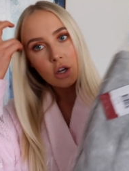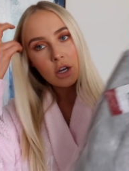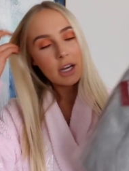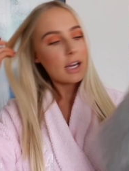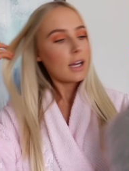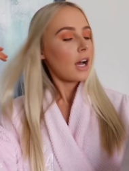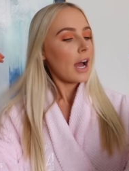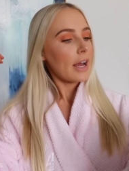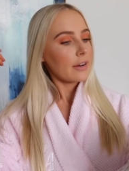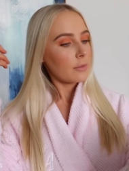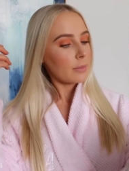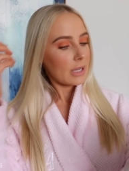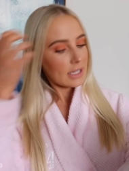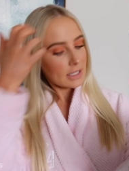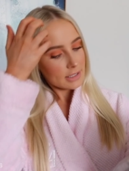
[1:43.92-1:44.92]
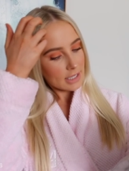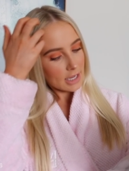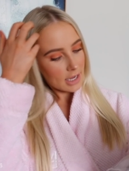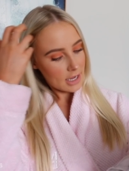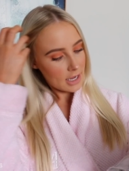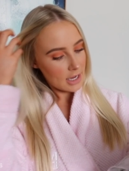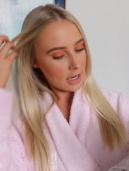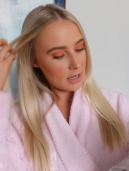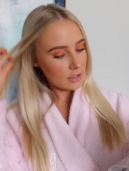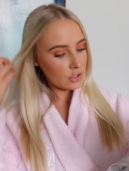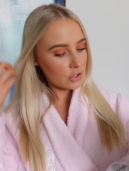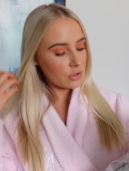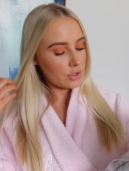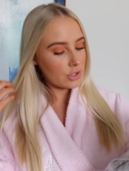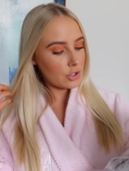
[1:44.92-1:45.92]
uh, item is
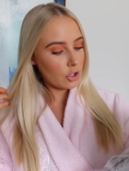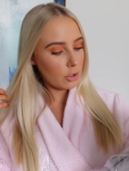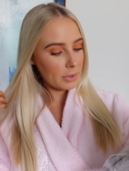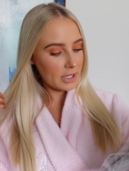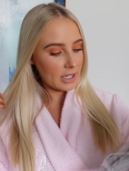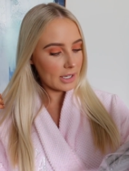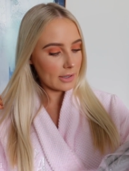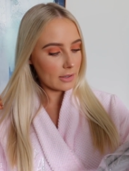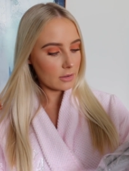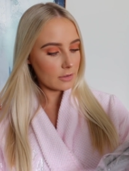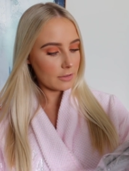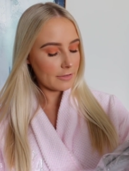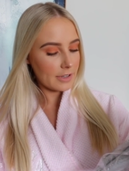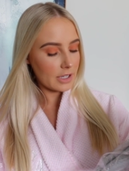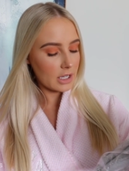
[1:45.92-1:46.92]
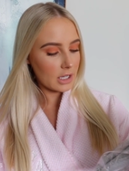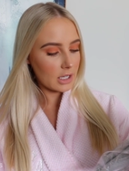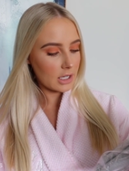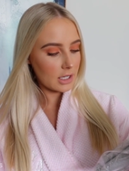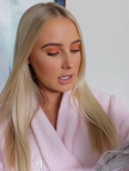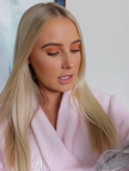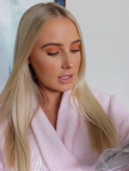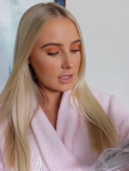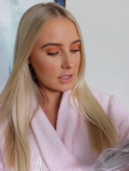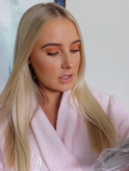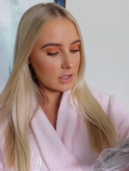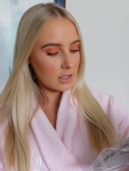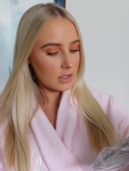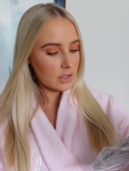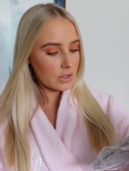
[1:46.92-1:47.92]
a Tommy Hilfiger
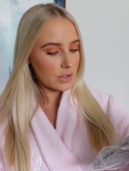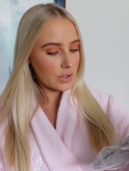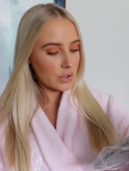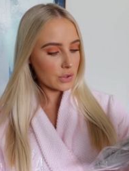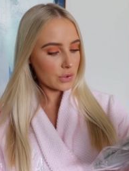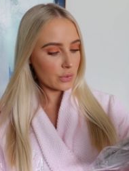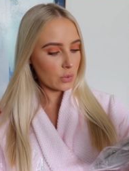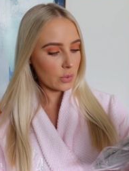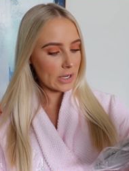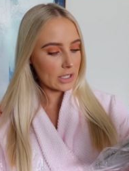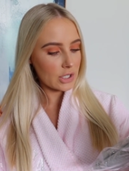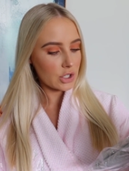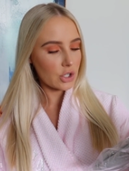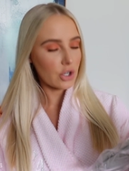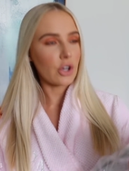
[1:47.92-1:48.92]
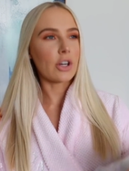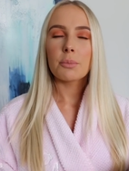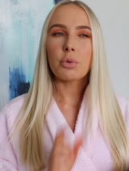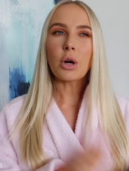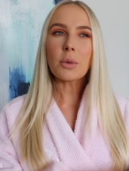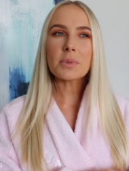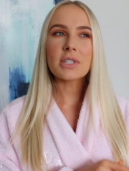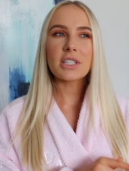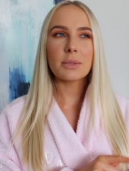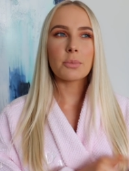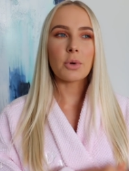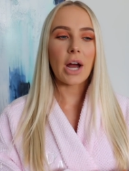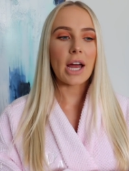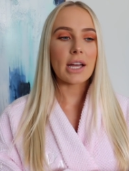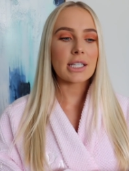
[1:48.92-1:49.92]
sweatshirt. Props to the
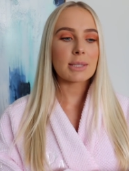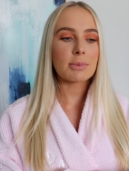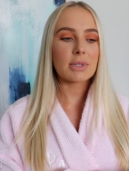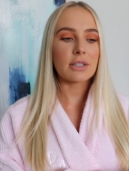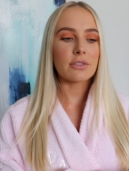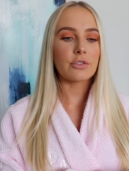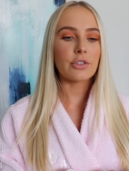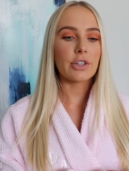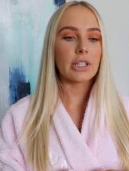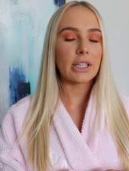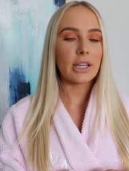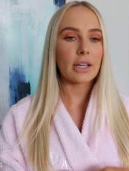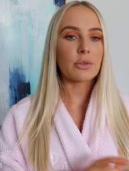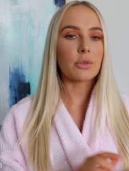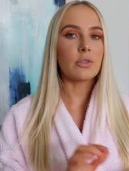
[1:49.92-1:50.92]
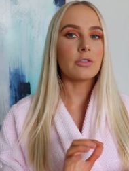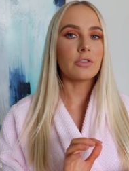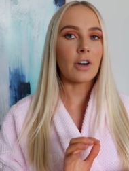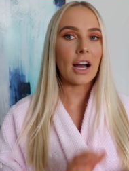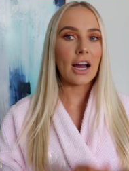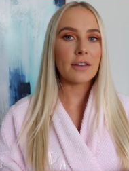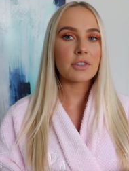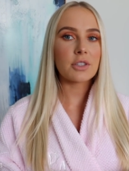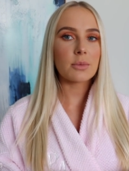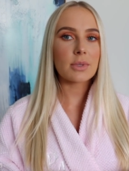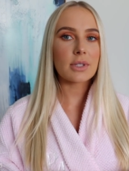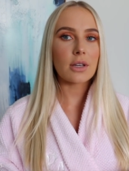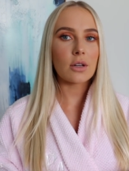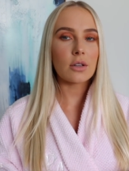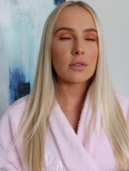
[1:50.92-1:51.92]
brand, but they've really like revived
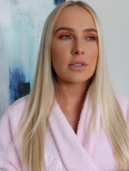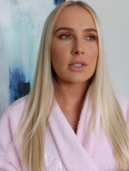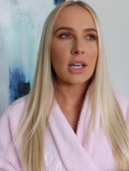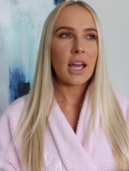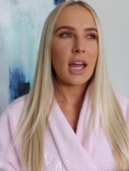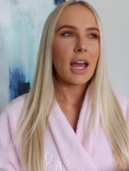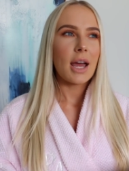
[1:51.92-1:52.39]
themselves